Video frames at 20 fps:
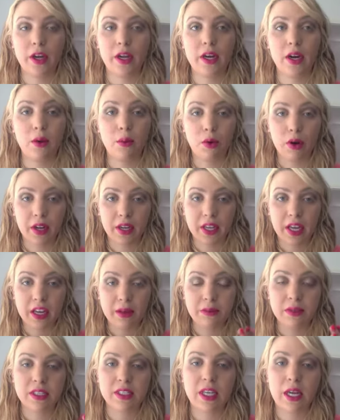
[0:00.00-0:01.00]
and I want to
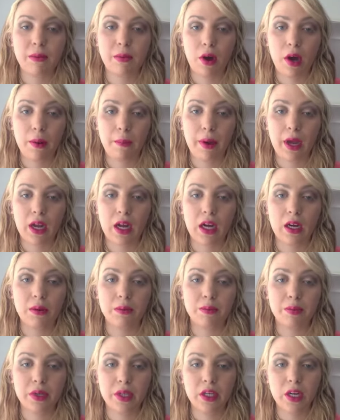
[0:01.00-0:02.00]
keep the same eye
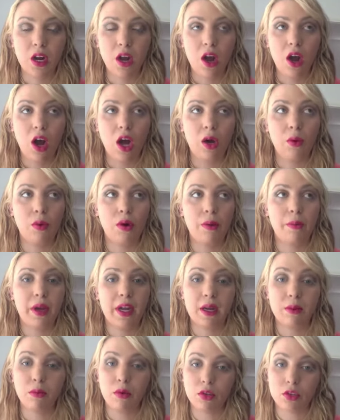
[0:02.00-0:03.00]
makeup, but I want to
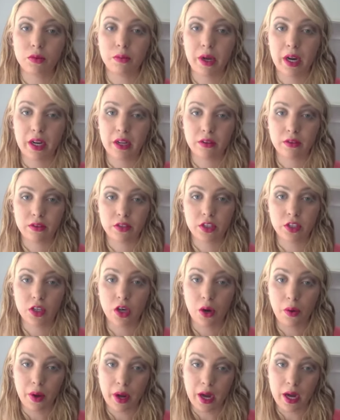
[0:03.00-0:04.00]
make it more dramatic to
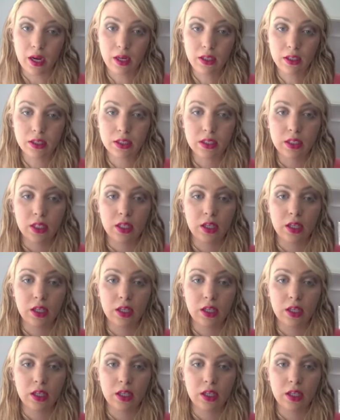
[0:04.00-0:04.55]
go out,